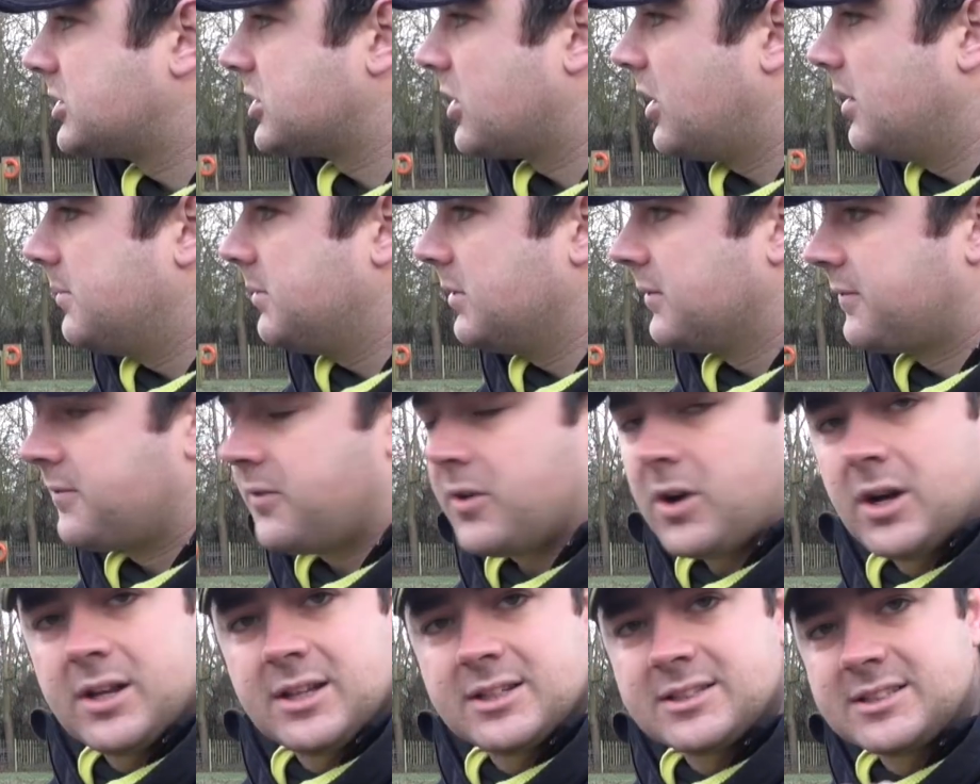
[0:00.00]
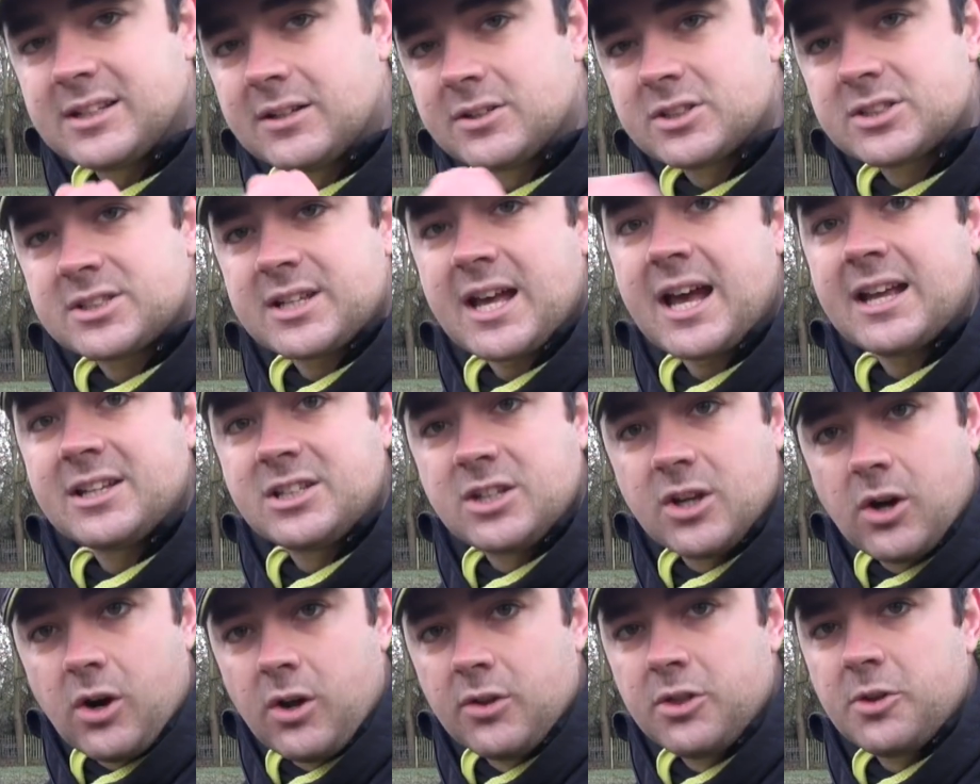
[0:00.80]
time you'll find is they'll
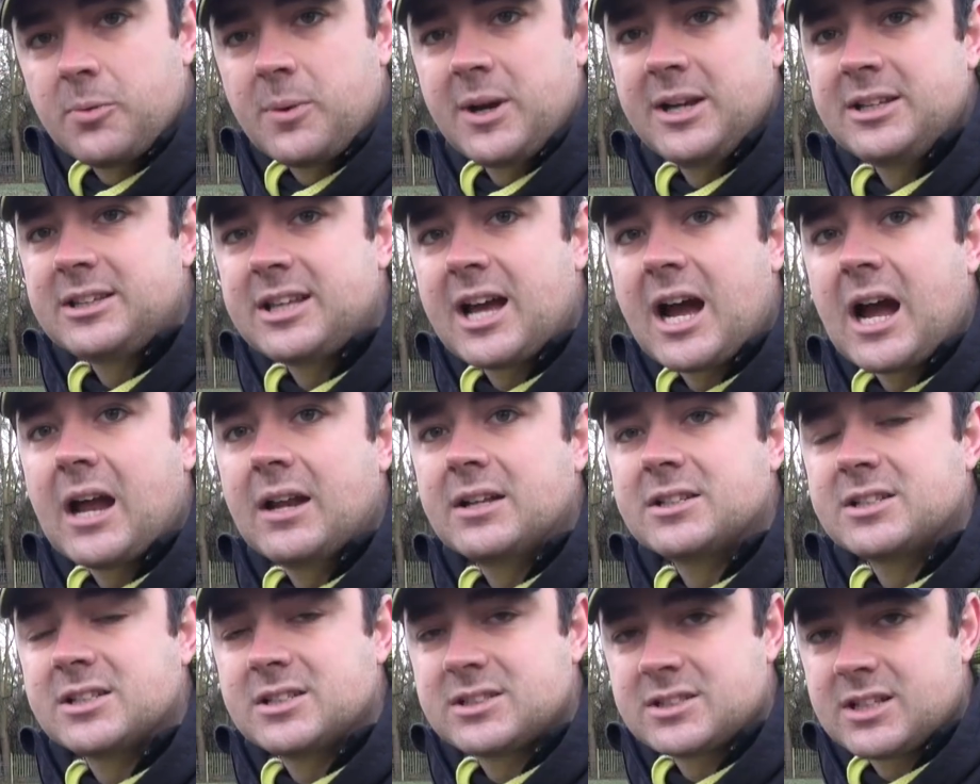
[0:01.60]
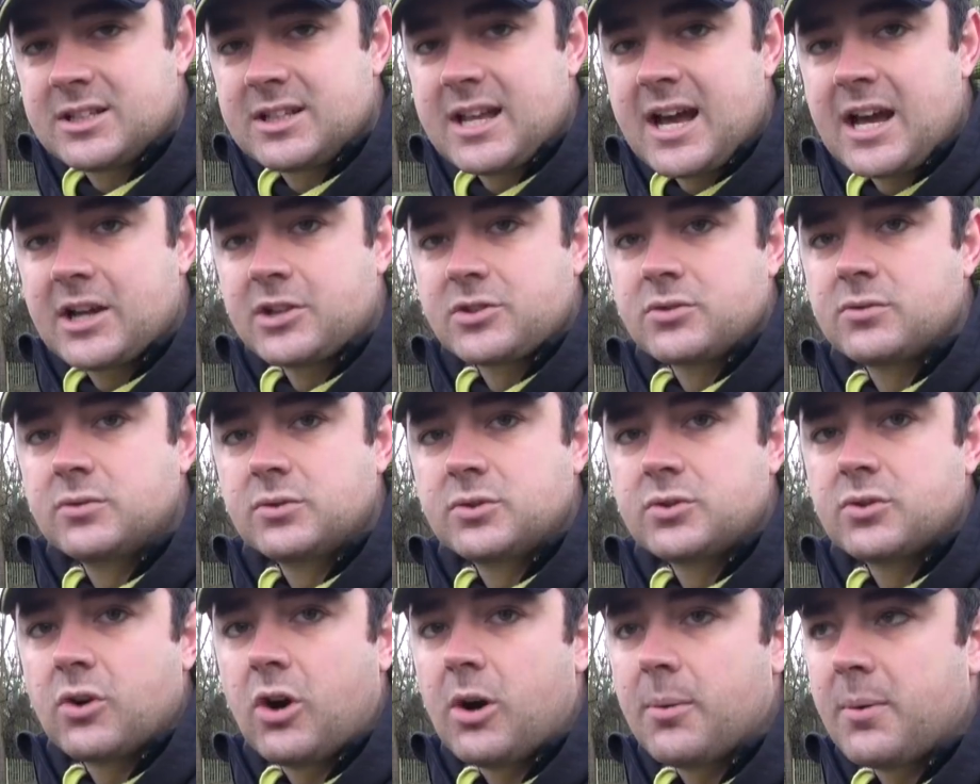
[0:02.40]
snatch it on the way down as it's a natural
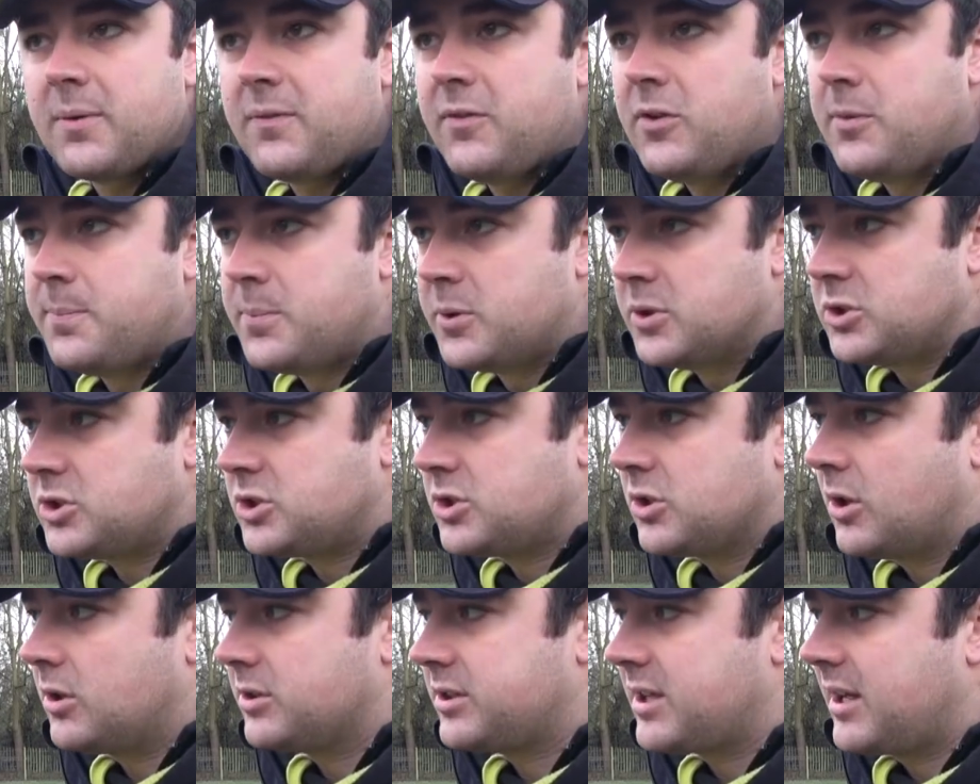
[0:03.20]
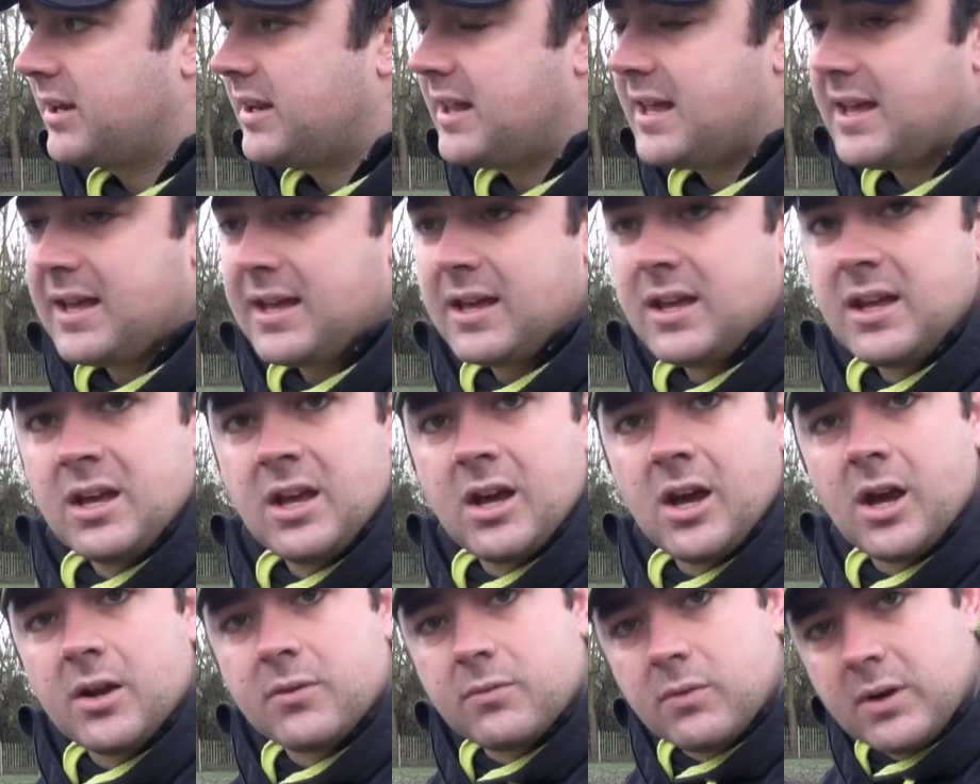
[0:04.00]
drop. If you put shot down there
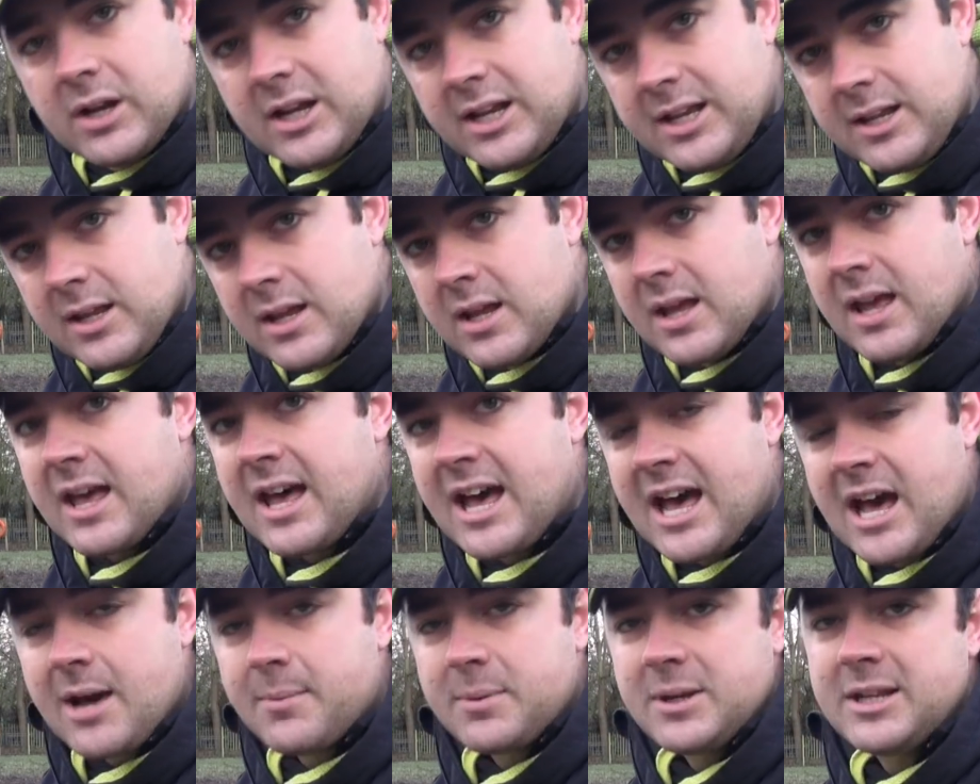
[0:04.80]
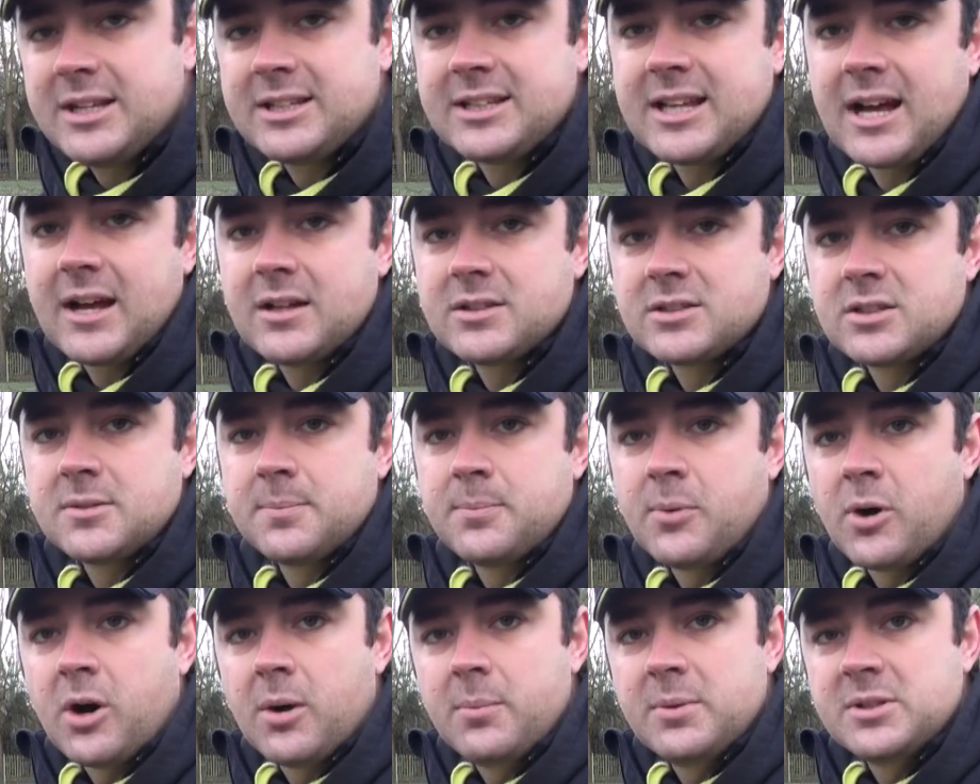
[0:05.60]
and really hammered it down to the
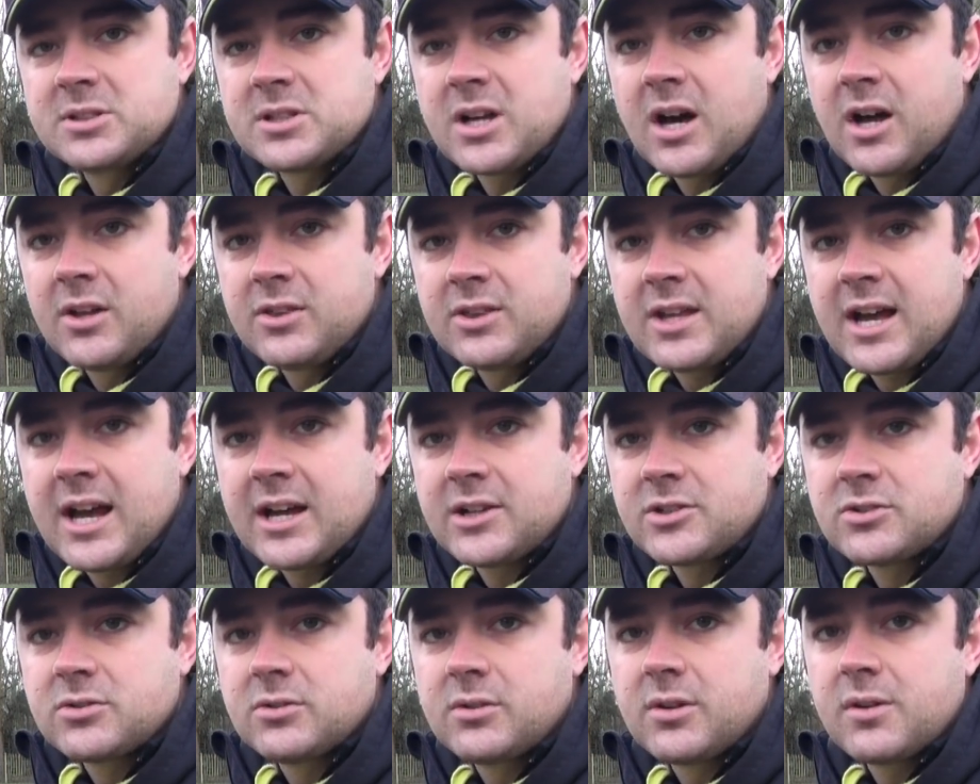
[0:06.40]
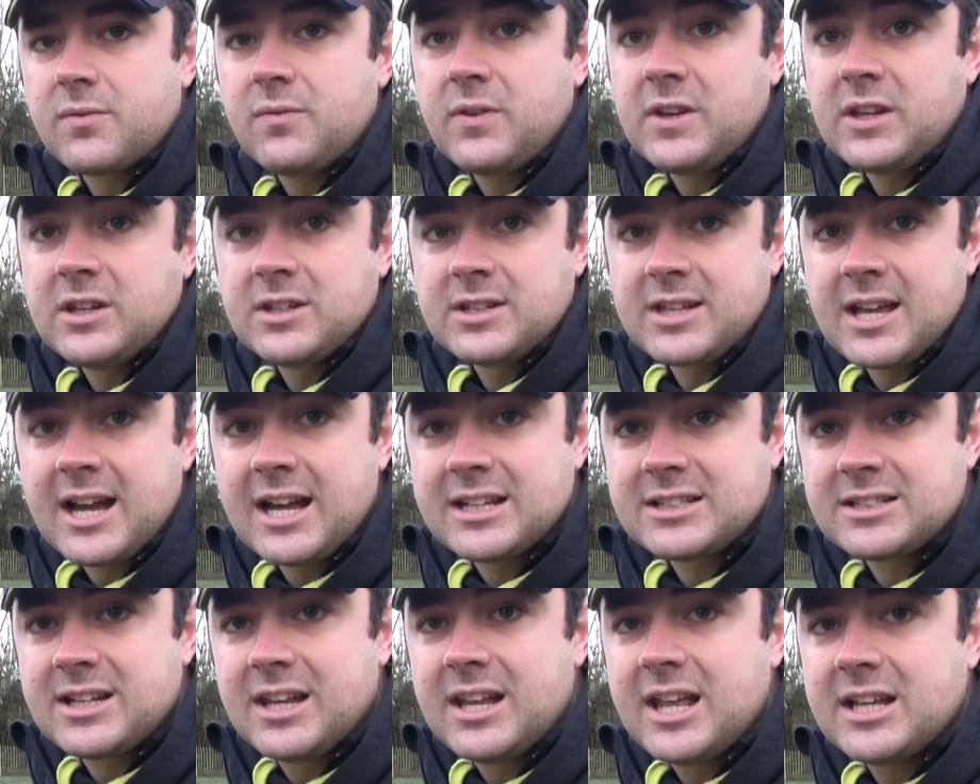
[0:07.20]
bottom, it's unnatural, and I think you'd
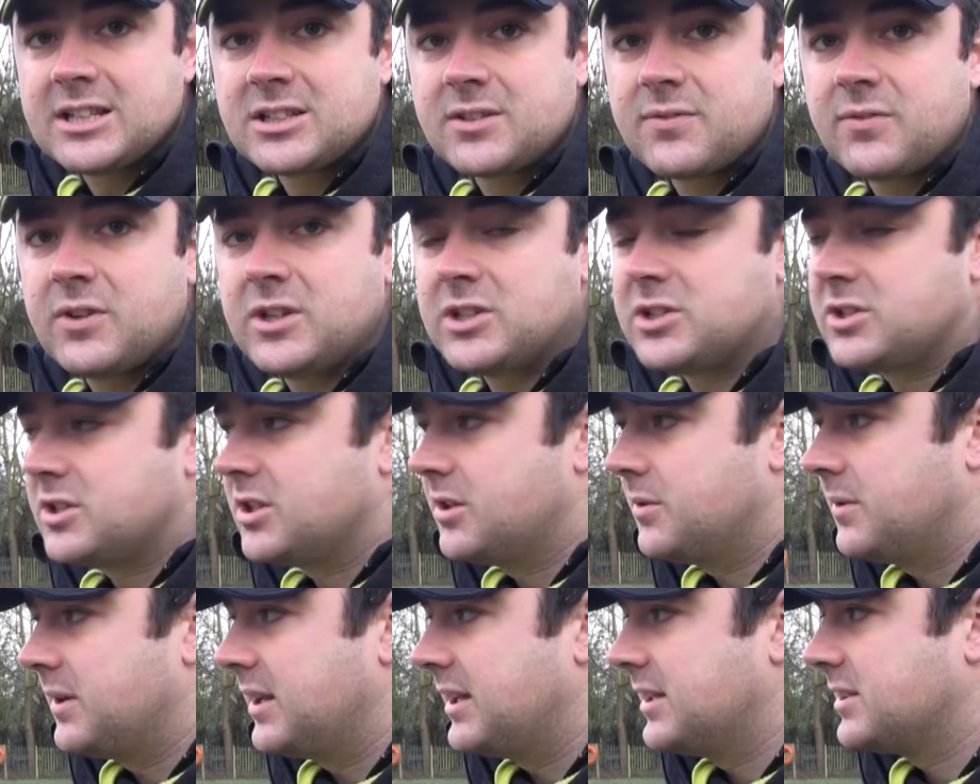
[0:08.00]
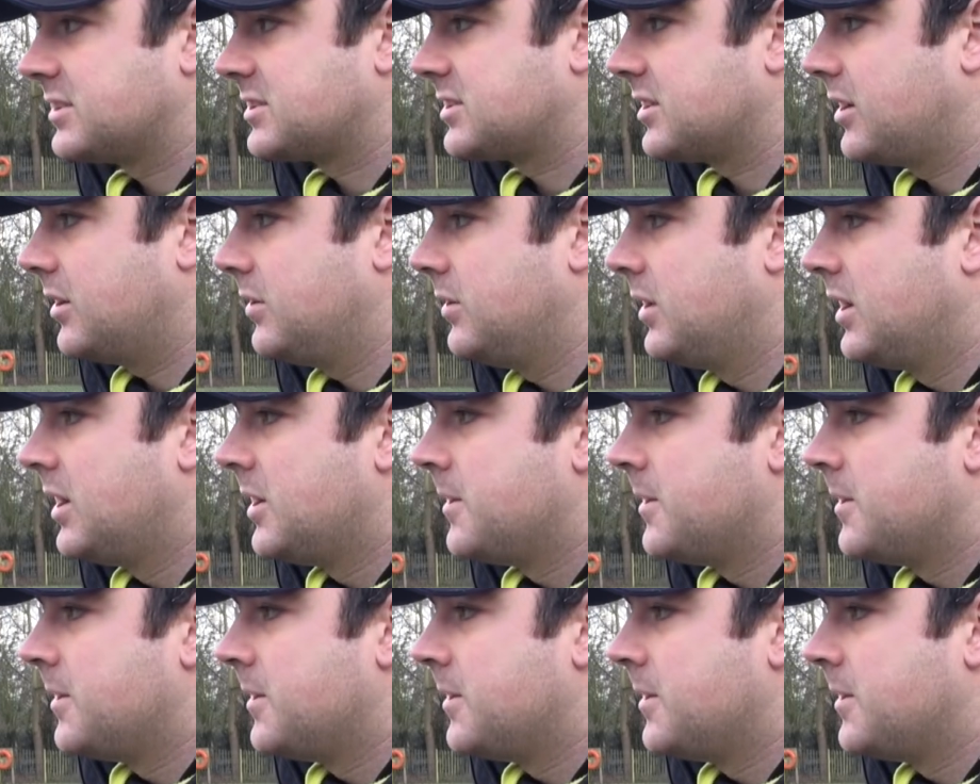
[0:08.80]
catch less fish doing it. So